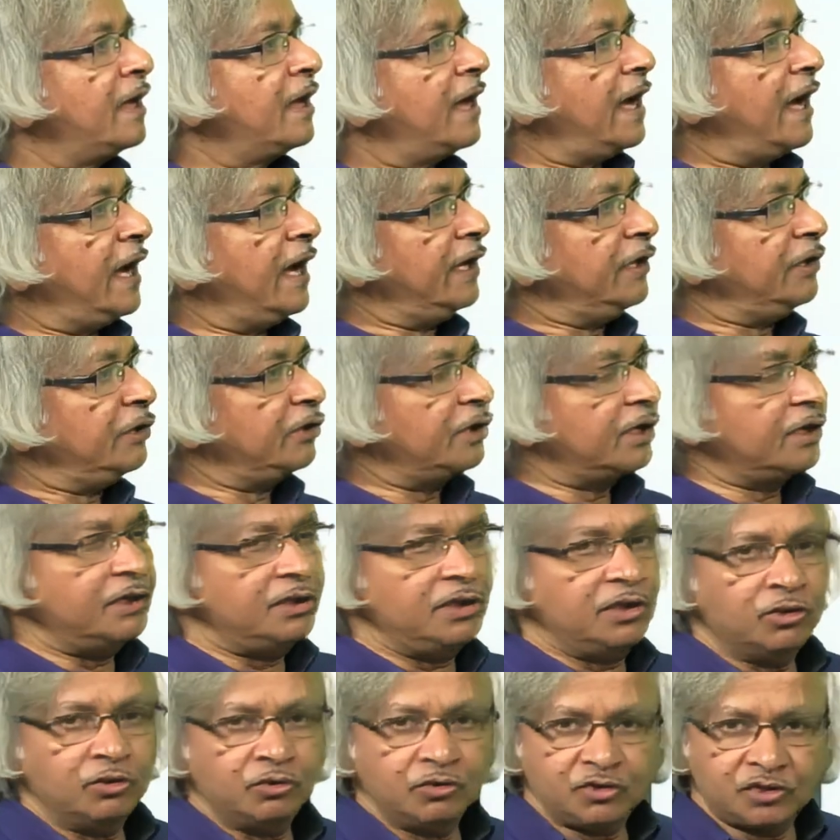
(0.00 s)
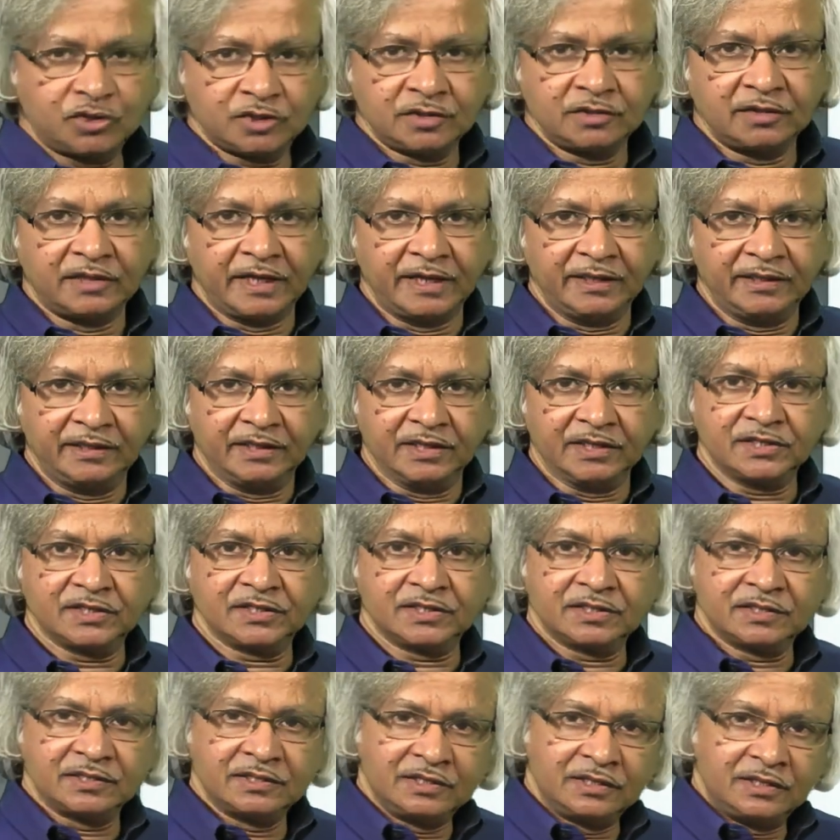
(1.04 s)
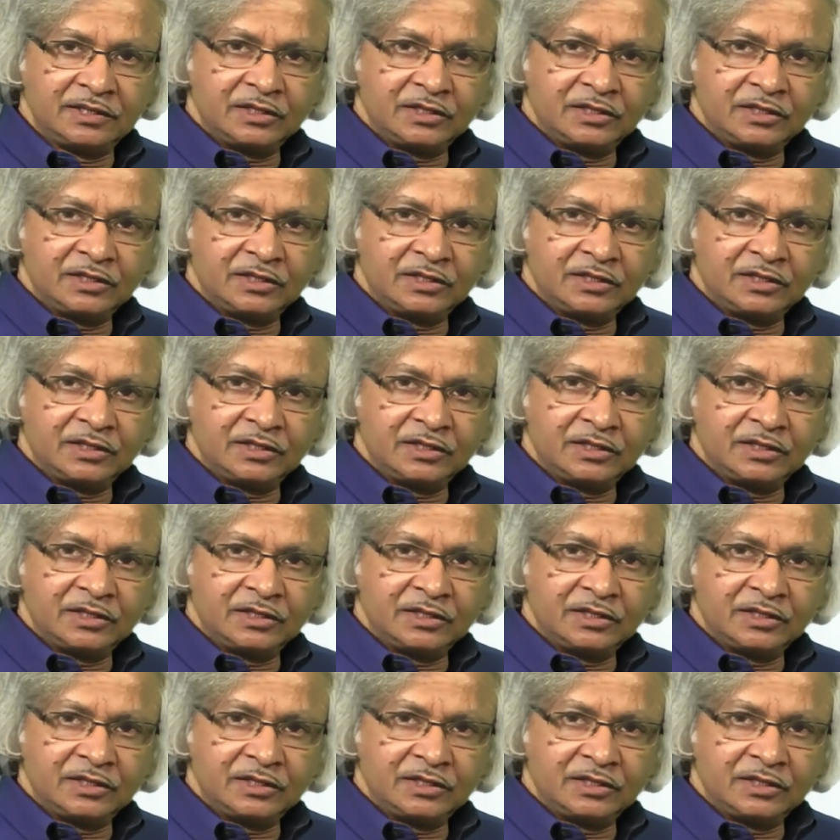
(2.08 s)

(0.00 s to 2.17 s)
And you can use then this